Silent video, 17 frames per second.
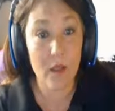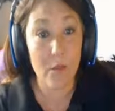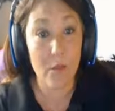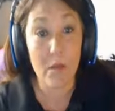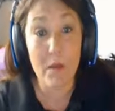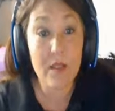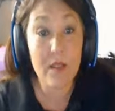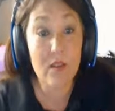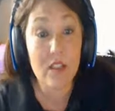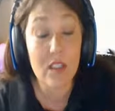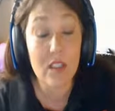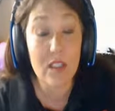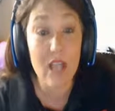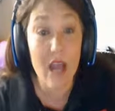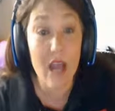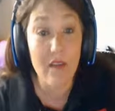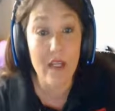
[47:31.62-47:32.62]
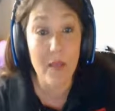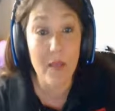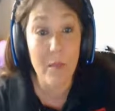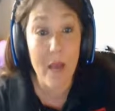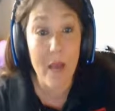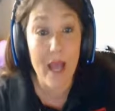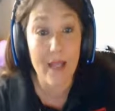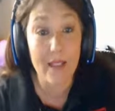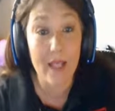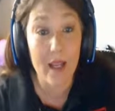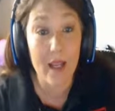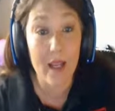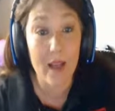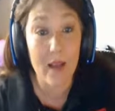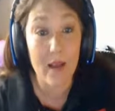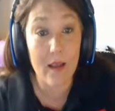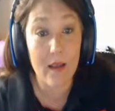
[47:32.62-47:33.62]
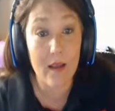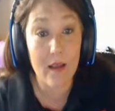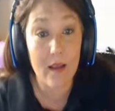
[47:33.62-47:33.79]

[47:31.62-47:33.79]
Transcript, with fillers: Maybe they're just having a bad day.